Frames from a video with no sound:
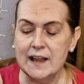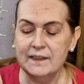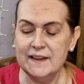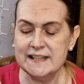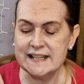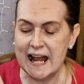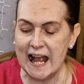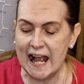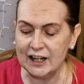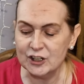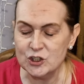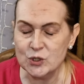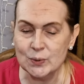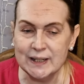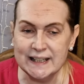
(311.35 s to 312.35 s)
This
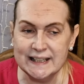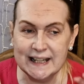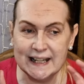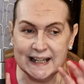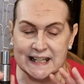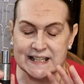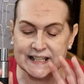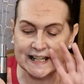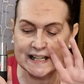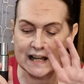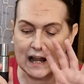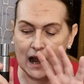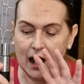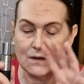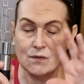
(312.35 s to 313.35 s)
actually is
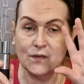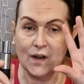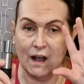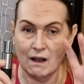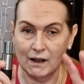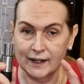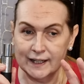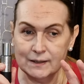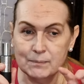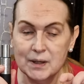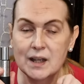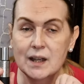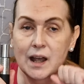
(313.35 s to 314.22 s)
a vibe